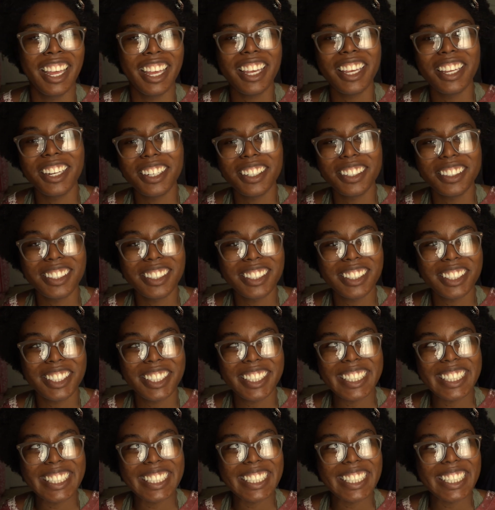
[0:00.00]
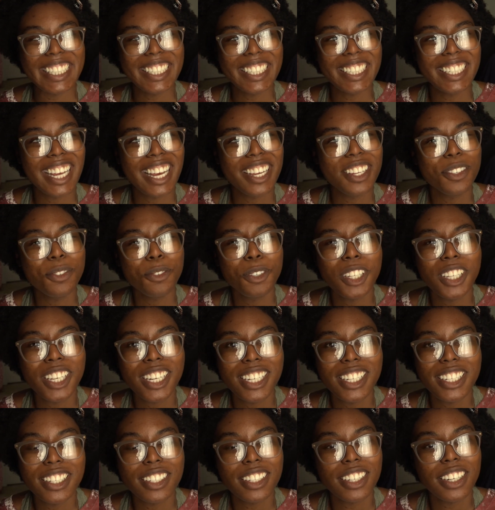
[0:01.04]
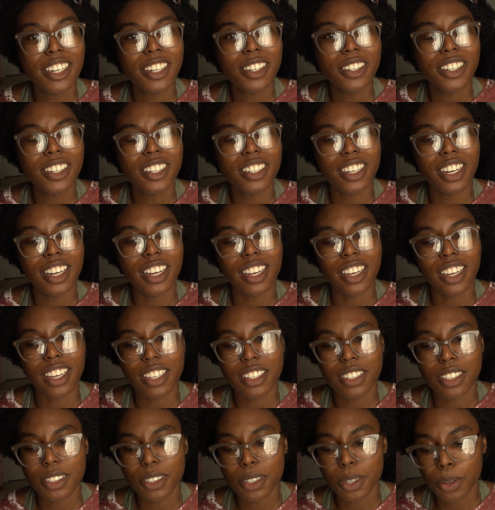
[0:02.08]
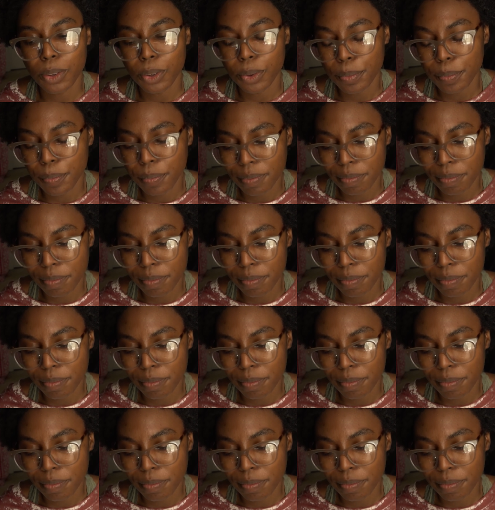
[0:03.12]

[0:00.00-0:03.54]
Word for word: You know, just hearing that is really discouraging. And so